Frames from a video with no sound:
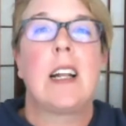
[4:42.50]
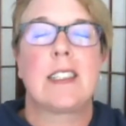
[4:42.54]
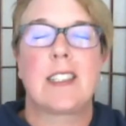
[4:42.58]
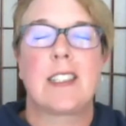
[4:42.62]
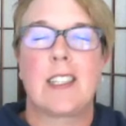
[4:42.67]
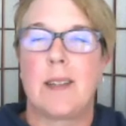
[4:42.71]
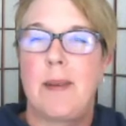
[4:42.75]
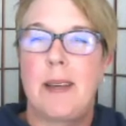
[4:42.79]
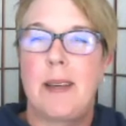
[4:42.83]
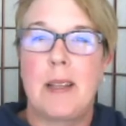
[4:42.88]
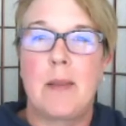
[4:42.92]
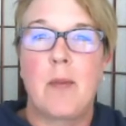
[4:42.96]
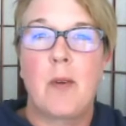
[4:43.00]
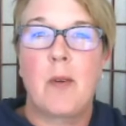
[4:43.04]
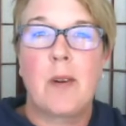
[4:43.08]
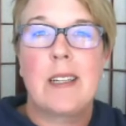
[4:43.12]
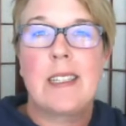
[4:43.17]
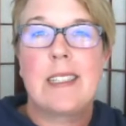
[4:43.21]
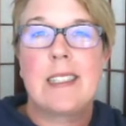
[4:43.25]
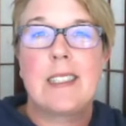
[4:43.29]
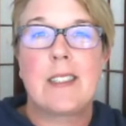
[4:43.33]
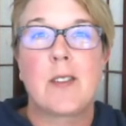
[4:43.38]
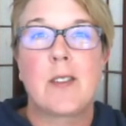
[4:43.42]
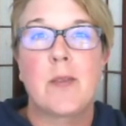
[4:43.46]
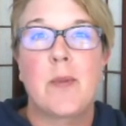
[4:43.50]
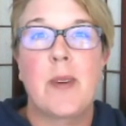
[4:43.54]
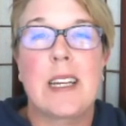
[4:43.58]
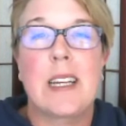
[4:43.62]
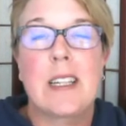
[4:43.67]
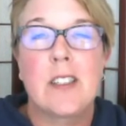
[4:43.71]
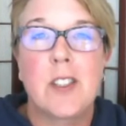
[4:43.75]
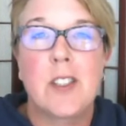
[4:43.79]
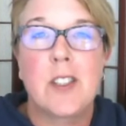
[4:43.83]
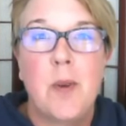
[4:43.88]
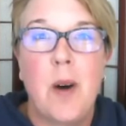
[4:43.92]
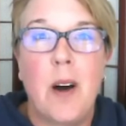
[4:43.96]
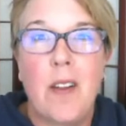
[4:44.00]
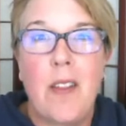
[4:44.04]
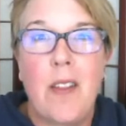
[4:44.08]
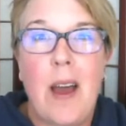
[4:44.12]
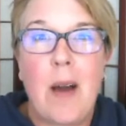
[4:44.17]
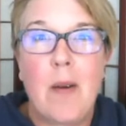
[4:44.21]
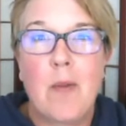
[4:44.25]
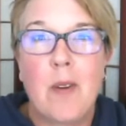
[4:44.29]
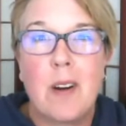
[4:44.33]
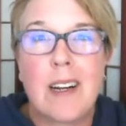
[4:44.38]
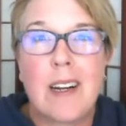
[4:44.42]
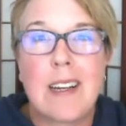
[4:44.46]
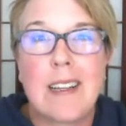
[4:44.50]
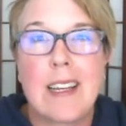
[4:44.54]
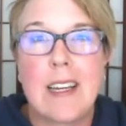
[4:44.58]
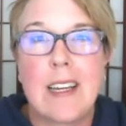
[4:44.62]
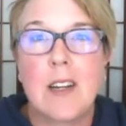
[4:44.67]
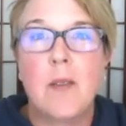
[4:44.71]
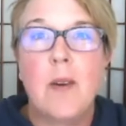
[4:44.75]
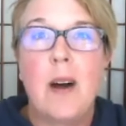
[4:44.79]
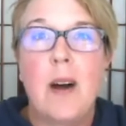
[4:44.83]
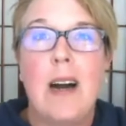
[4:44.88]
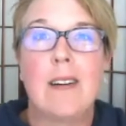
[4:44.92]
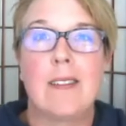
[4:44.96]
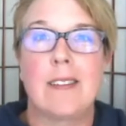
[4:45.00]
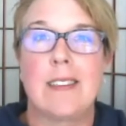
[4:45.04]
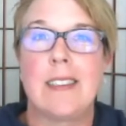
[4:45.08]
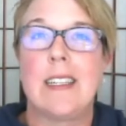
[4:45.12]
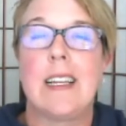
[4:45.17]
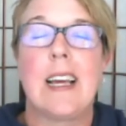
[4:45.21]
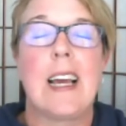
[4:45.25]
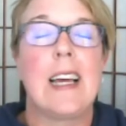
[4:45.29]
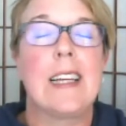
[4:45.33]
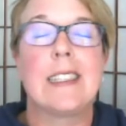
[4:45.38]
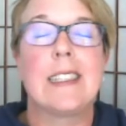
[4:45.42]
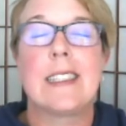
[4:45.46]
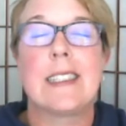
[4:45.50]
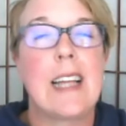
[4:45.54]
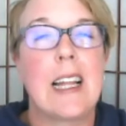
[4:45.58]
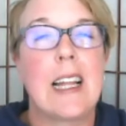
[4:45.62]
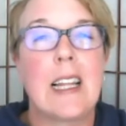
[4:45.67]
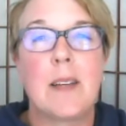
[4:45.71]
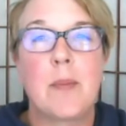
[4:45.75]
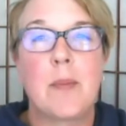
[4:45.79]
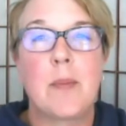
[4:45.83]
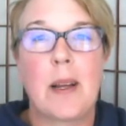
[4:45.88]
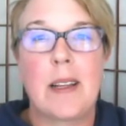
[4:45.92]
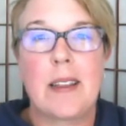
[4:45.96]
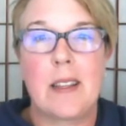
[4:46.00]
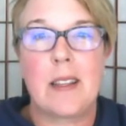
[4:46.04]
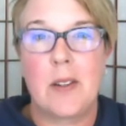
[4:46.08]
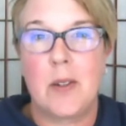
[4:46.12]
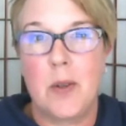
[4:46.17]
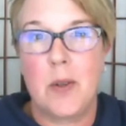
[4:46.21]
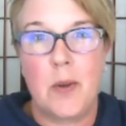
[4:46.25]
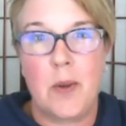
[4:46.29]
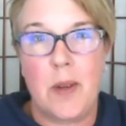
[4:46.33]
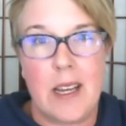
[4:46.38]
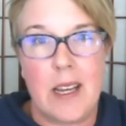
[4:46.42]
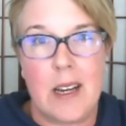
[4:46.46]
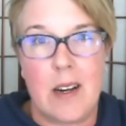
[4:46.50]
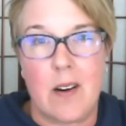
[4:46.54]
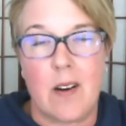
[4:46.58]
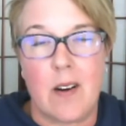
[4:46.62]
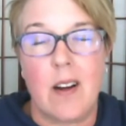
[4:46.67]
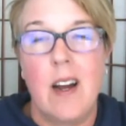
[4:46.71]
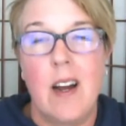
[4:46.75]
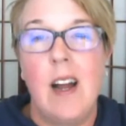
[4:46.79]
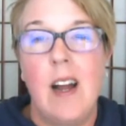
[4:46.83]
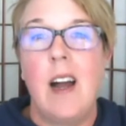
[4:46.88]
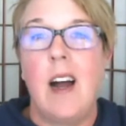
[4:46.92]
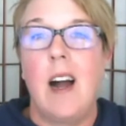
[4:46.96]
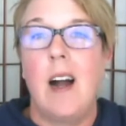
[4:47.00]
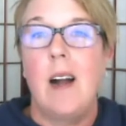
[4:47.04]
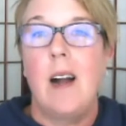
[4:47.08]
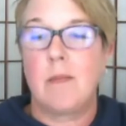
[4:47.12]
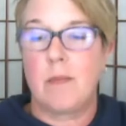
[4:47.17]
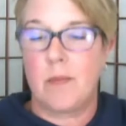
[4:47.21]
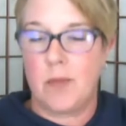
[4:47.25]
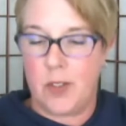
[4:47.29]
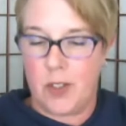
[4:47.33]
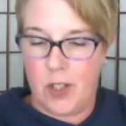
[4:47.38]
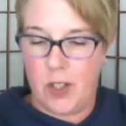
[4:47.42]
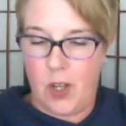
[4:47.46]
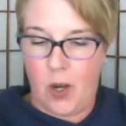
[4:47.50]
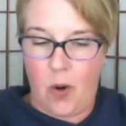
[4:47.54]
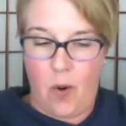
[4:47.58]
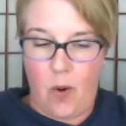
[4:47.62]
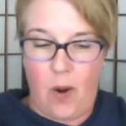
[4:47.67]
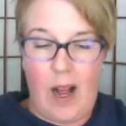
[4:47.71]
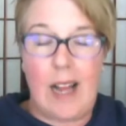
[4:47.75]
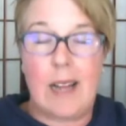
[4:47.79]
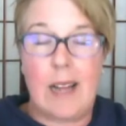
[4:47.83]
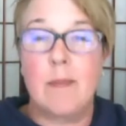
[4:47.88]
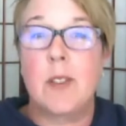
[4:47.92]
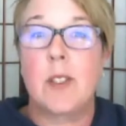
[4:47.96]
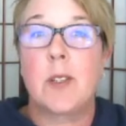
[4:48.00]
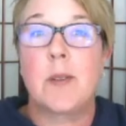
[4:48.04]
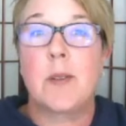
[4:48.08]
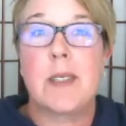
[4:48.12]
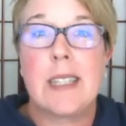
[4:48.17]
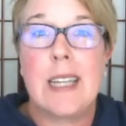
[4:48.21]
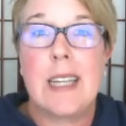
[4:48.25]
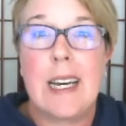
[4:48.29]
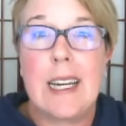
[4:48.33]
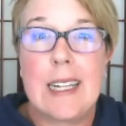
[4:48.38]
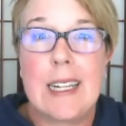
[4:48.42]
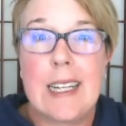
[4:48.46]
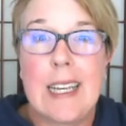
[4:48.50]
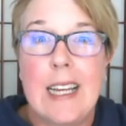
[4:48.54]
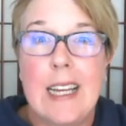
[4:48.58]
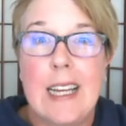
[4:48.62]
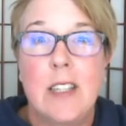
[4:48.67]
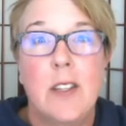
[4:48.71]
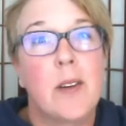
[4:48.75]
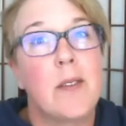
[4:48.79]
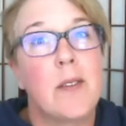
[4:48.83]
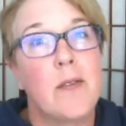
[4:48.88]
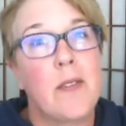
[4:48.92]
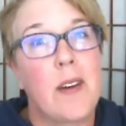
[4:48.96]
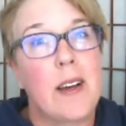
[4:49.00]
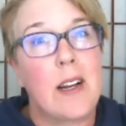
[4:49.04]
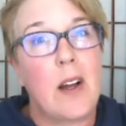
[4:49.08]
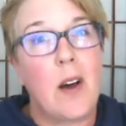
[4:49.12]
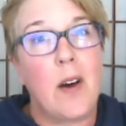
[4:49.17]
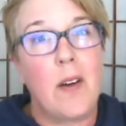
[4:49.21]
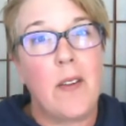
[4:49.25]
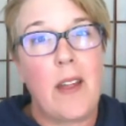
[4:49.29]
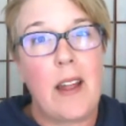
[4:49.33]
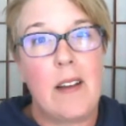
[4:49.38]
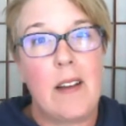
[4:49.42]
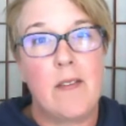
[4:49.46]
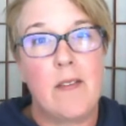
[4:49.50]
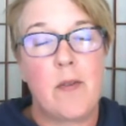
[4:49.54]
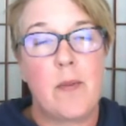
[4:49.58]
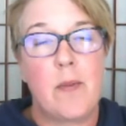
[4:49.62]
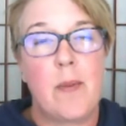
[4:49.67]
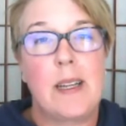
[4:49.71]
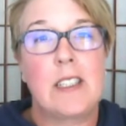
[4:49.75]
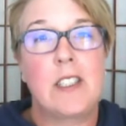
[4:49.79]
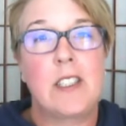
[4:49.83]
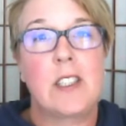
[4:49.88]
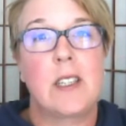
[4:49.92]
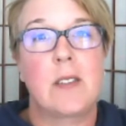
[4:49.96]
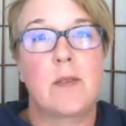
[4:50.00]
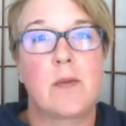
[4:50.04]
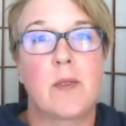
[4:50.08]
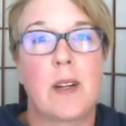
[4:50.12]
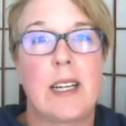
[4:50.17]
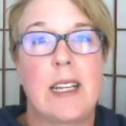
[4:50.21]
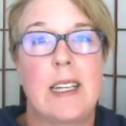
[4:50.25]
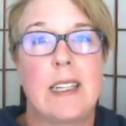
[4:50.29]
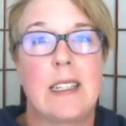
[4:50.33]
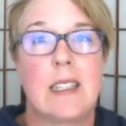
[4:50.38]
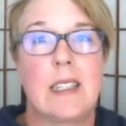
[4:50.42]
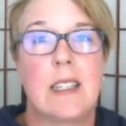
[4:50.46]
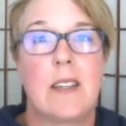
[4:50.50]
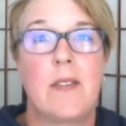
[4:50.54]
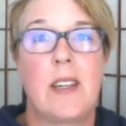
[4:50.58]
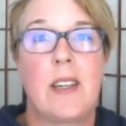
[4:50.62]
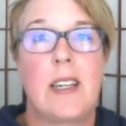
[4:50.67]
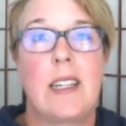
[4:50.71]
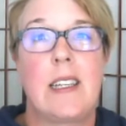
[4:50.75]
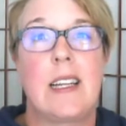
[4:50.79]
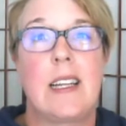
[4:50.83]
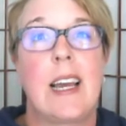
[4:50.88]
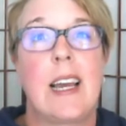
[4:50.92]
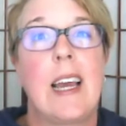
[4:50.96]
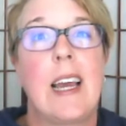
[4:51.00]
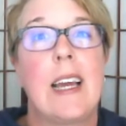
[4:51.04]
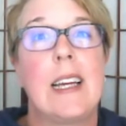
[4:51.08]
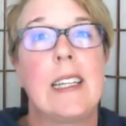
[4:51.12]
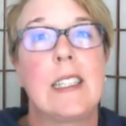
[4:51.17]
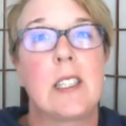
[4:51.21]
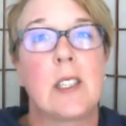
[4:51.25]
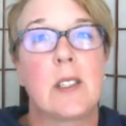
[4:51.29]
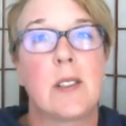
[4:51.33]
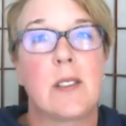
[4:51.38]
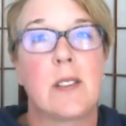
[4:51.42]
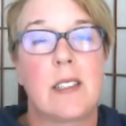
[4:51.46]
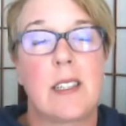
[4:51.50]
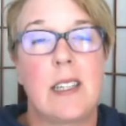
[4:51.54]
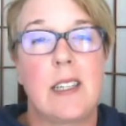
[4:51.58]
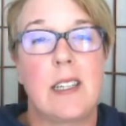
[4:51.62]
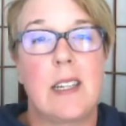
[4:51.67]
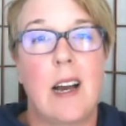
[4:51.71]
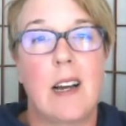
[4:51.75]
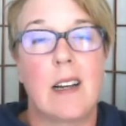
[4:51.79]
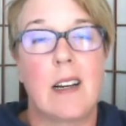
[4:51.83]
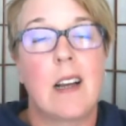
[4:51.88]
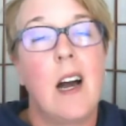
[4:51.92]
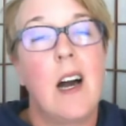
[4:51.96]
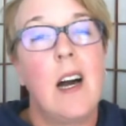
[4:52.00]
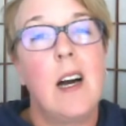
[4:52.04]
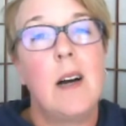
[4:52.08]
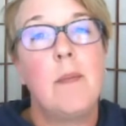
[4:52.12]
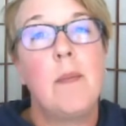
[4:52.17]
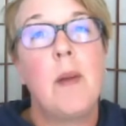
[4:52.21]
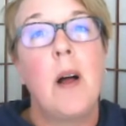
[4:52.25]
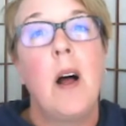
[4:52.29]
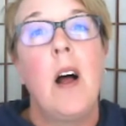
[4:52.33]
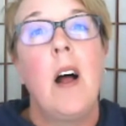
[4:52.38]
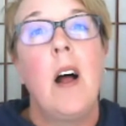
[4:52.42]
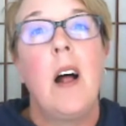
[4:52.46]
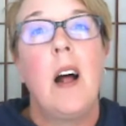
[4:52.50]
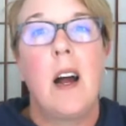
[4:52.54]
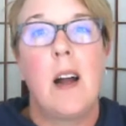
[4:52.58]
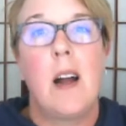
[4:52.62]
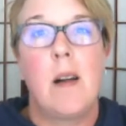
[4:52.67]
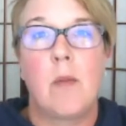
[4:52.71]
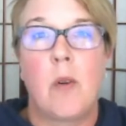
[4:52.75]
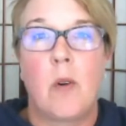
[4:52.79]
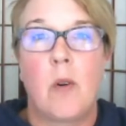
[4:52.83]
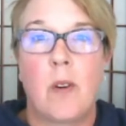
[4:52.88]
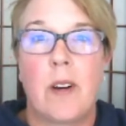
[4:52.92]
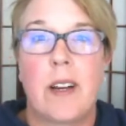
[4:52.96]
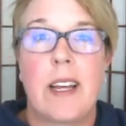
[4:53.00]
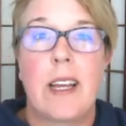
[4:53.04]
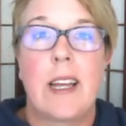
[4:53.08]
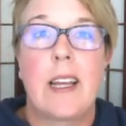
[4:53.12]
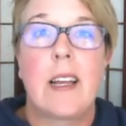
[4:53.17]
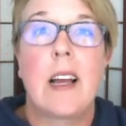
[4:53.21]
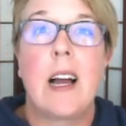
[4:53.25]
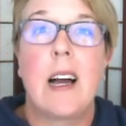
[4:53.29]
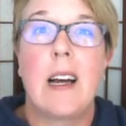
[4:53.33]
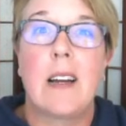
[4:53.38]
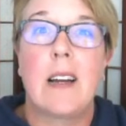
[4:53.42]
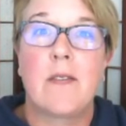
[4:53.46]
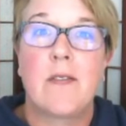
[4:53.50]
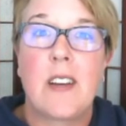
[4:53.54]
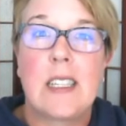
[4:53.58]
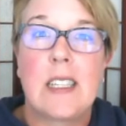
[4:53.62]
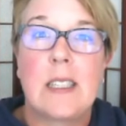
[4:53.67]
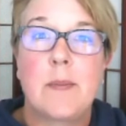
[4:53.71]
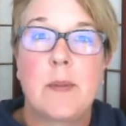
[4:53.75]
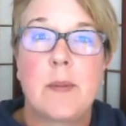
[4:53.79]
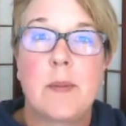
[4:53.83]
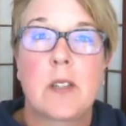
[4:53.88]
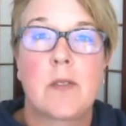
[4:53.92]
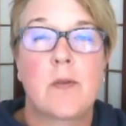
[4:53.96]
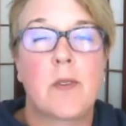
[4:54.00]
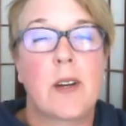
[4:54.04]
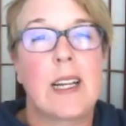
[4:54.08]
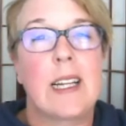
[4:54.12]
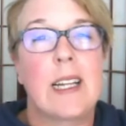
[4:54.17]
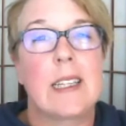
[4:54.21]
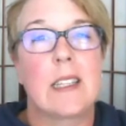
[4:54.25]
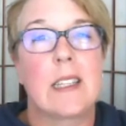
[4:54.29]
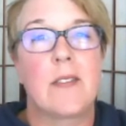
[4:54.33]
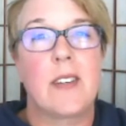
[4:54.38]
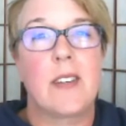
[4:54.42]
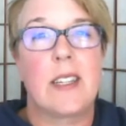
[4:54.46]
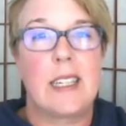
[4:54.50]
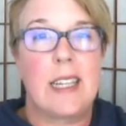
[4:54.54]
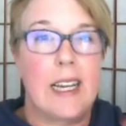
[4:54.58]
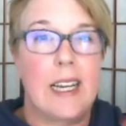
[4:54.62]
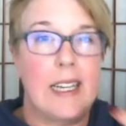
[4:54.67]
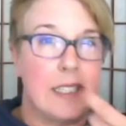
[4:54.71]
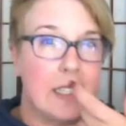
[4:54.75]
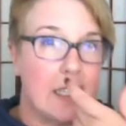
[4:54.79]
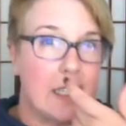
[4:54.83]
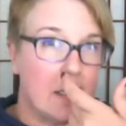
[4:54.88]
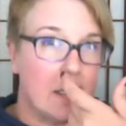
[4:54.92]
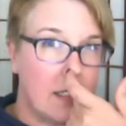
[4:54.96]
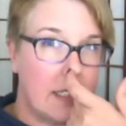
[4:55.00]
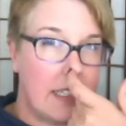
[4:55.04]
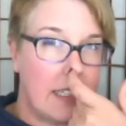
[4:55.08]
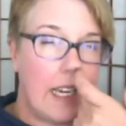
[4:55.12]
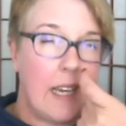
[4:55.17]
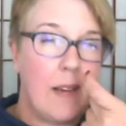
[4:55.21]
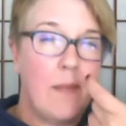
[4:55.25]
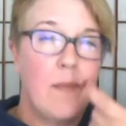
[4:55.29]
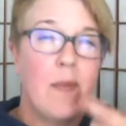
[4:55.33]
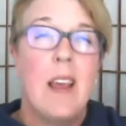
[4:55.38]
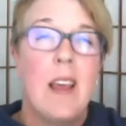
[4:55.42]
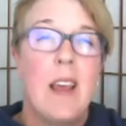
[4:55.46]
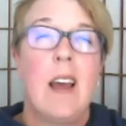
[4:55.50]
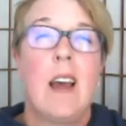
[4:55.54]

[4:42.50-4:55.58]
It's going to be in the morning so that we can do all that work and then go out and, and celebrate the new year. Um, so I'm doing that. Again, you can find all that information on Radiant Living hlc.com um, or on Facebook, Radiant Living HLC.